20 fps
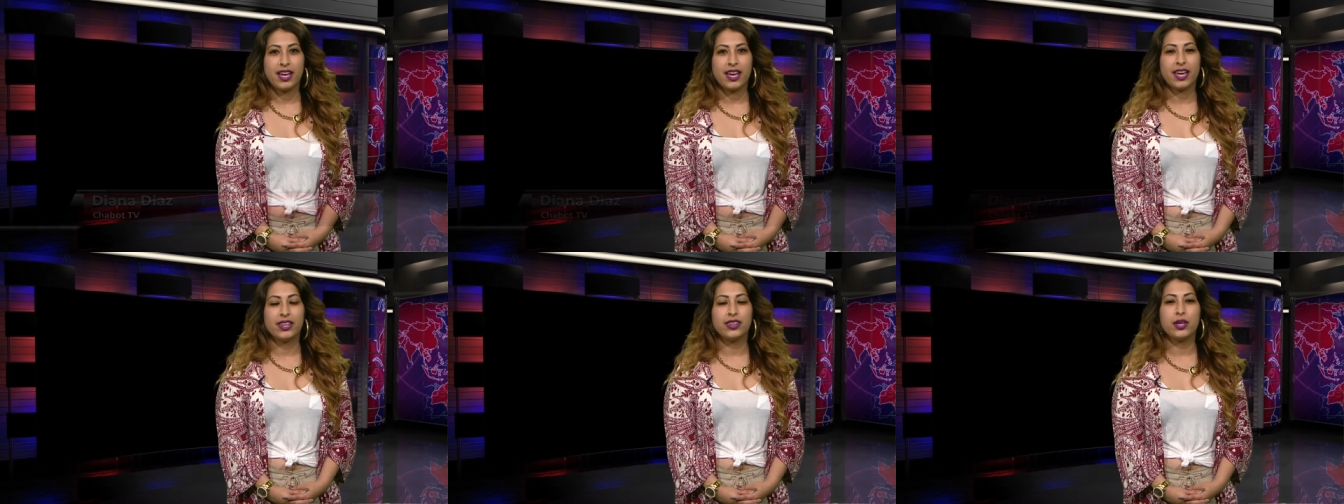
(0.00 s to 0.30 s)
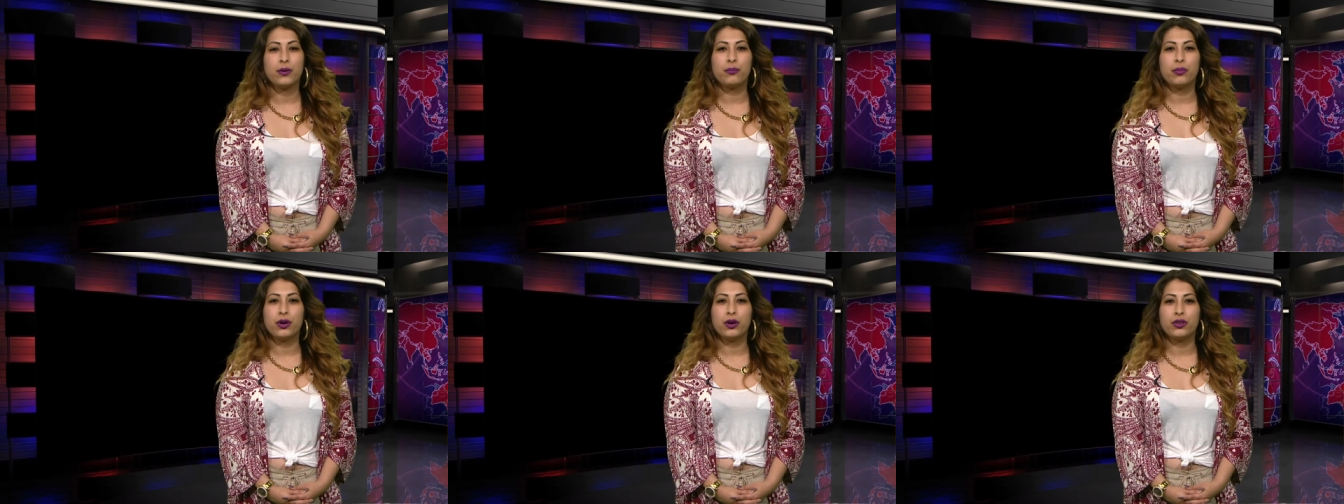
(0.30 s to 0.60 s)
and
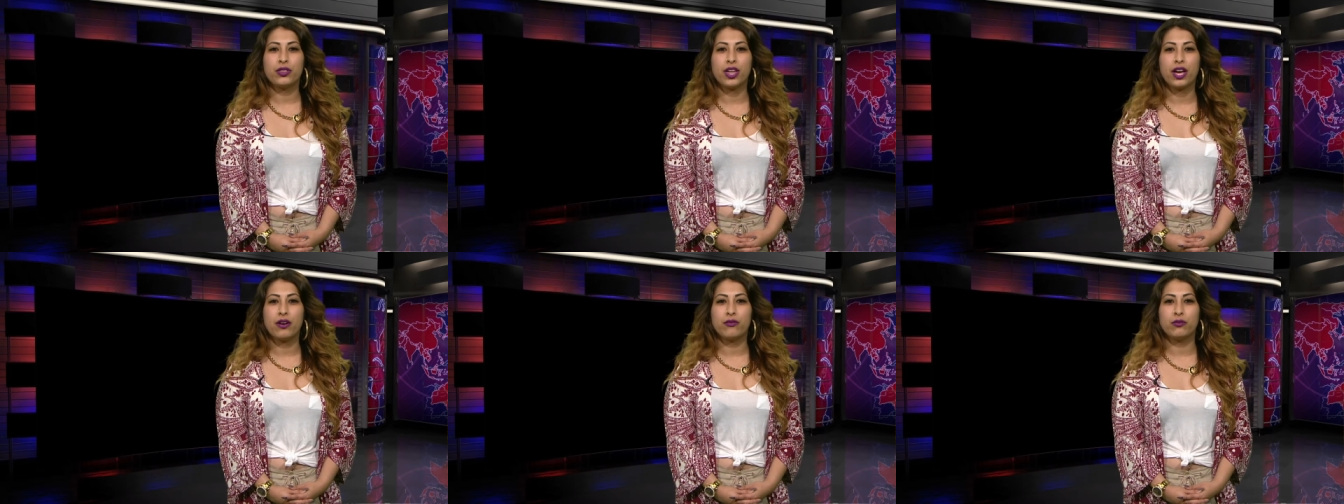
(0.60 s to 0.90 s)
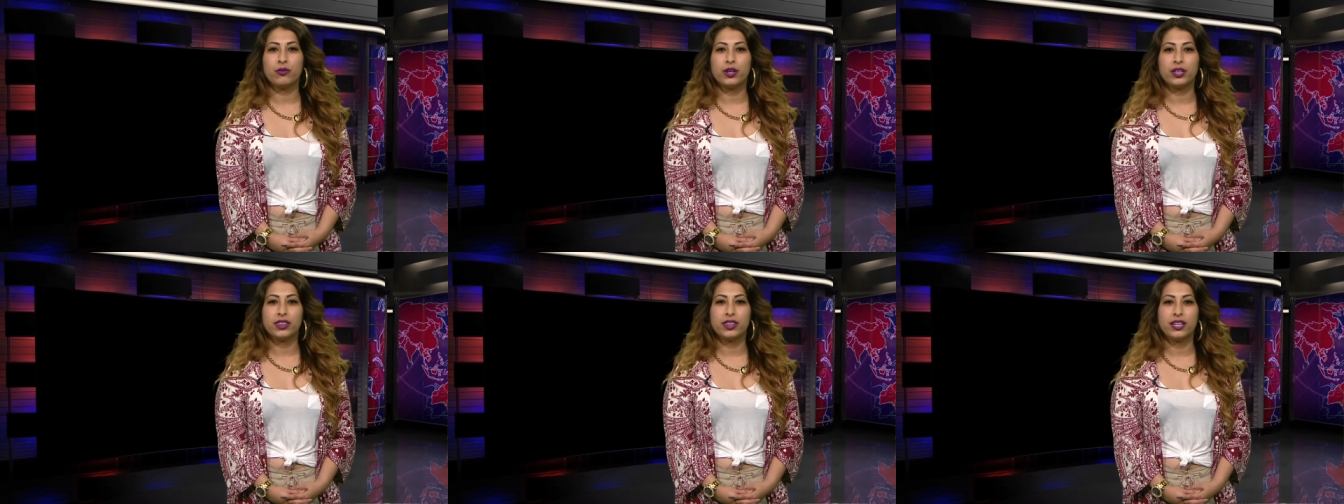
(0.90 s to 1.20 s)
they both have
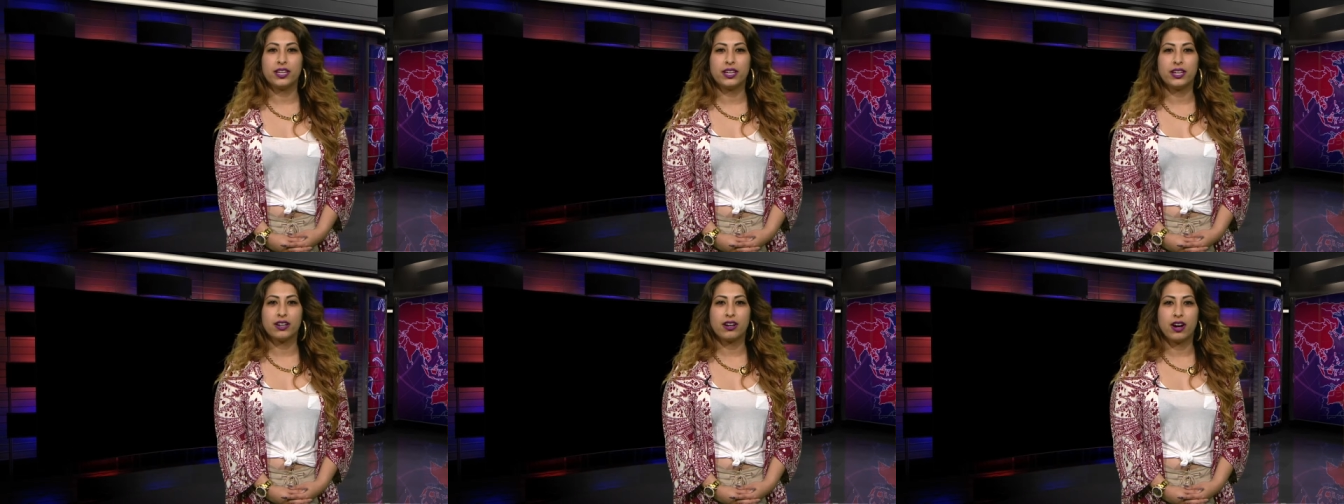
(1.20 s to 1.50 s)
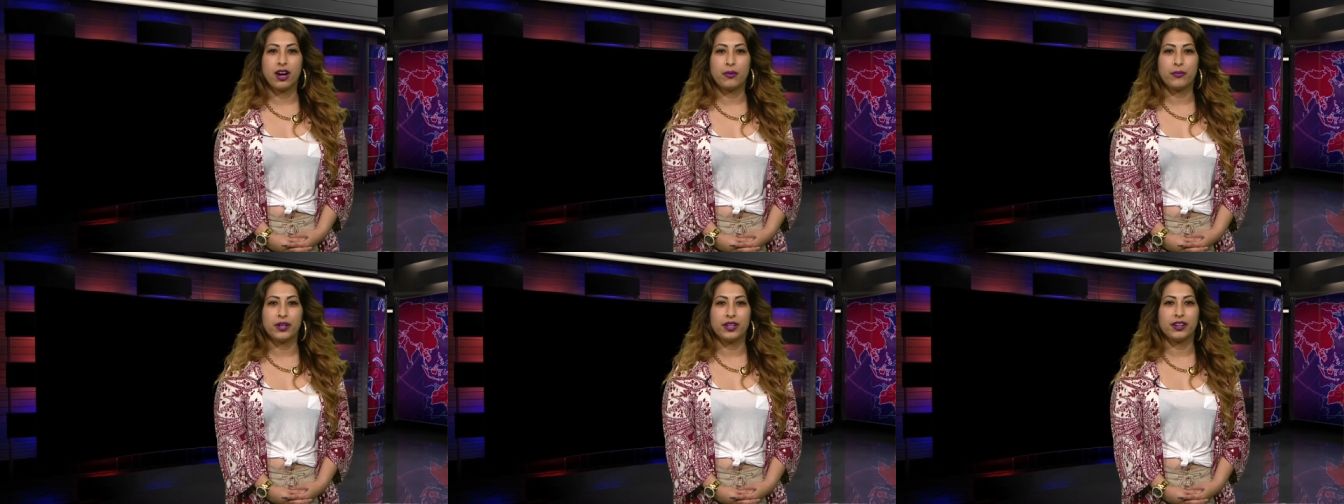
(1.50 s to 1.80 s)
one thing in
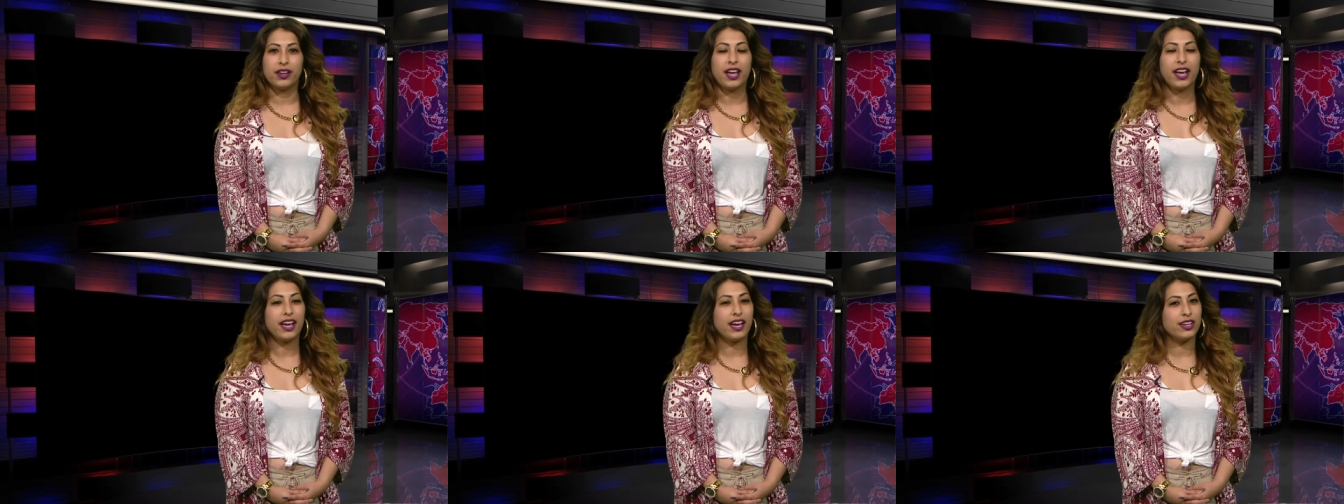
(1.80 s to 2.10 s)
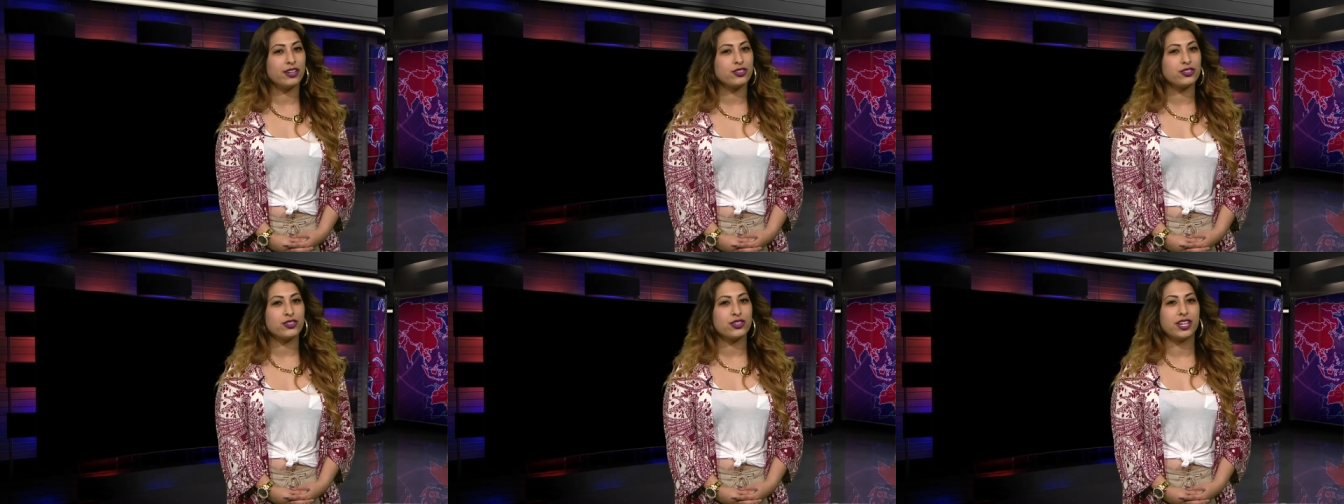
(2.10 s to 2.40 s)
common,
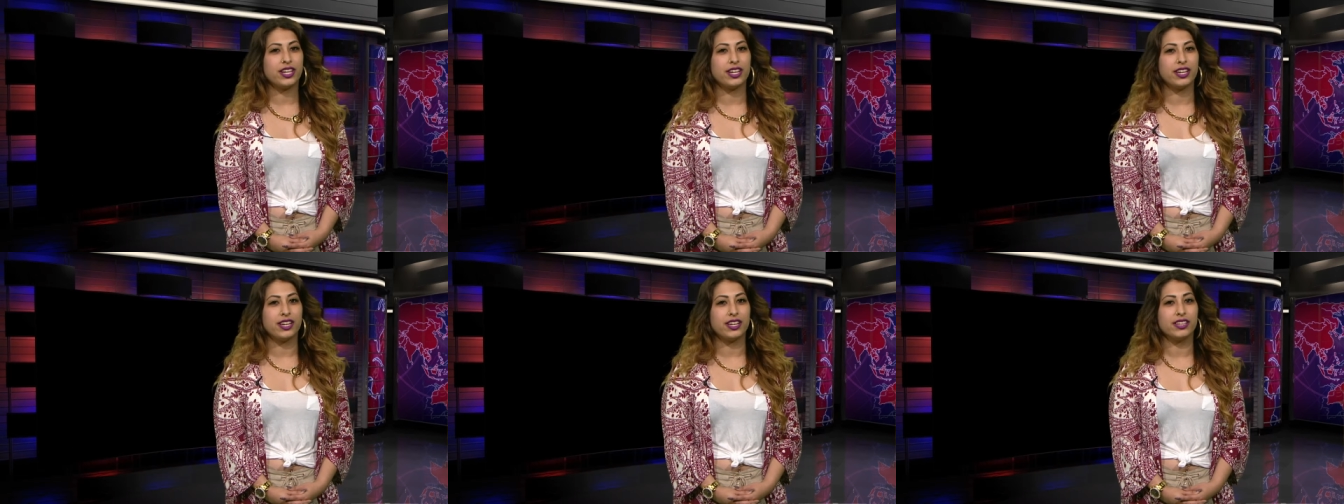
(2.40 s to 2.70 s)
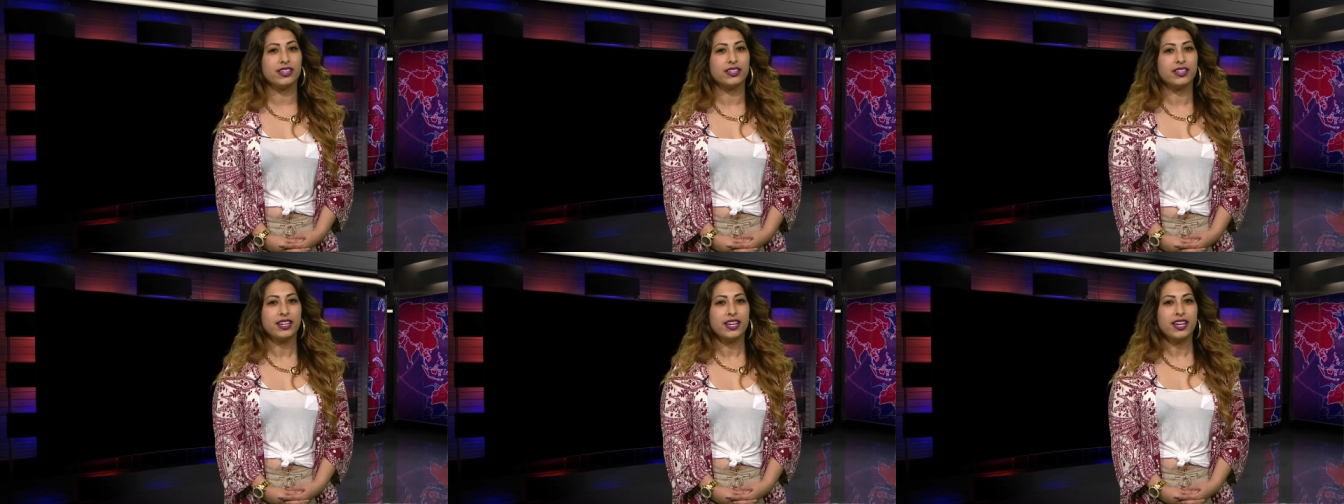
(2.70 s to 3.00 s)
Andrew Keegan.